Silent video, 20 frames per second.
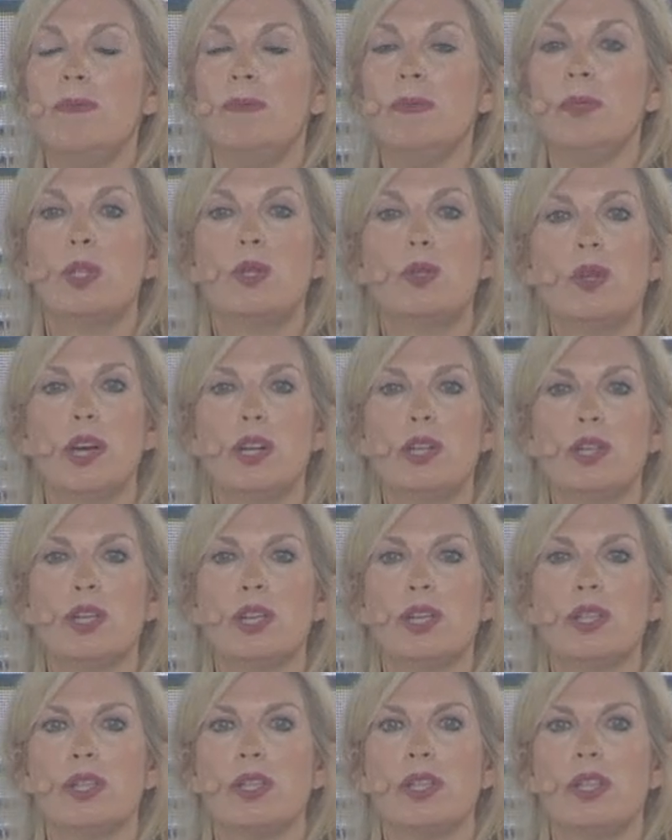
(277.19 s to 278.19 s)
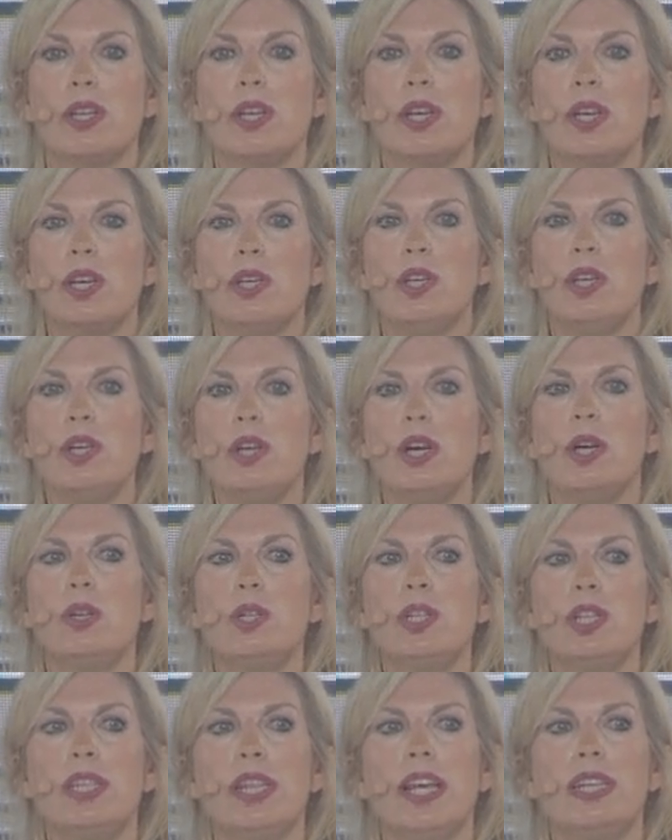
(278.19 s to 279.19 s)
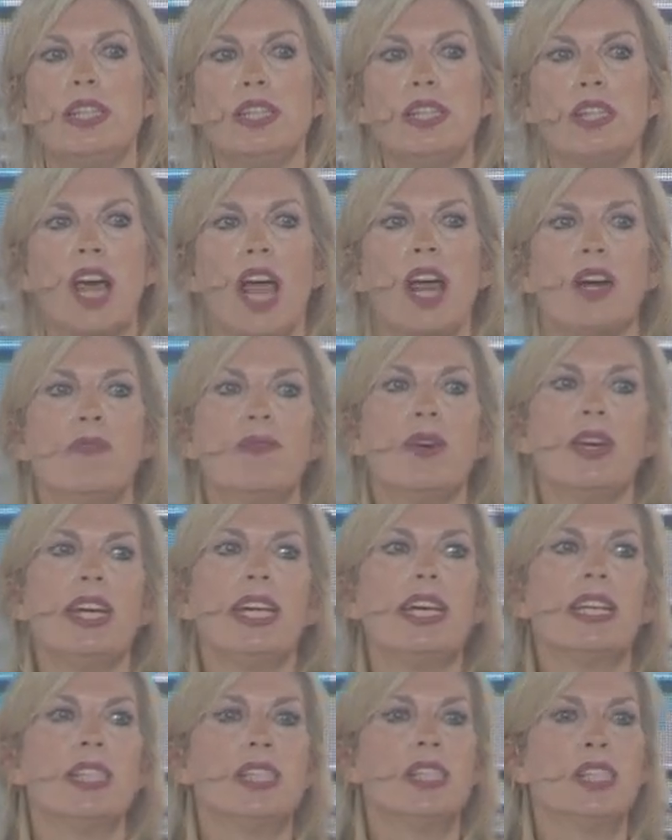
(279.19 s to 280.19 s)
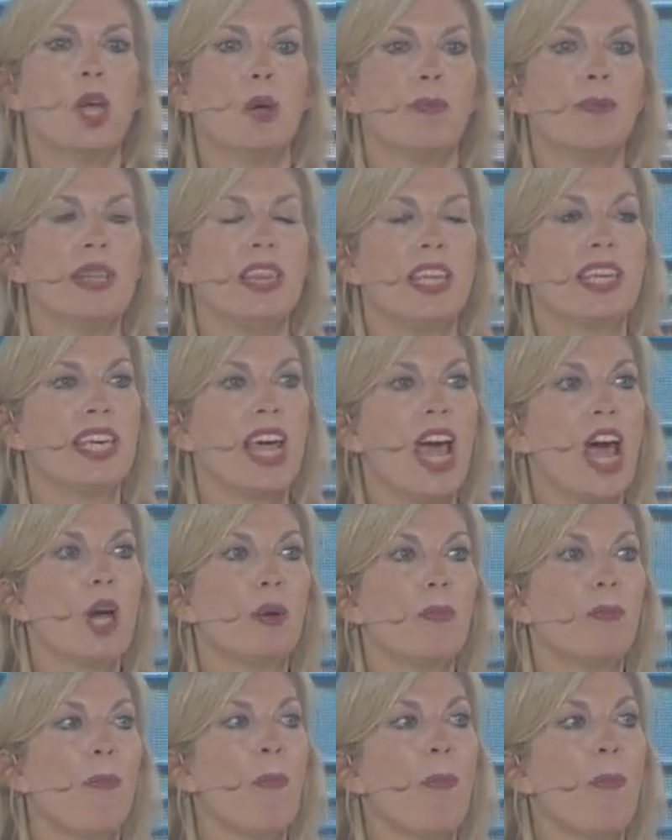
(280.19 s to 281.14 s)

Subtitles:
structures, the notion that design funding can step in the gap